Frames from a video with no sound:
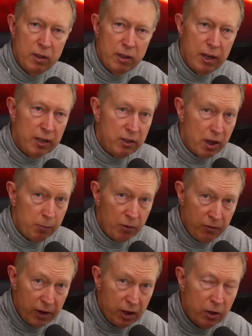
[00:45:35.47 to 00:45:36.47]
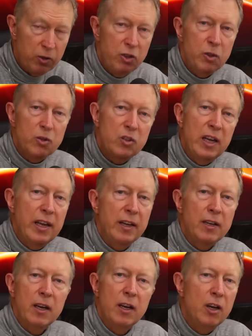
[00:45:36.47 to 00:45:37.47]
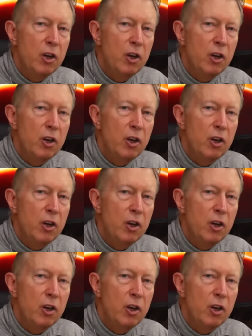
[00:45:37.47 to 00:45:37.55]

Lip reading: In the next couple of videos, you'll see it.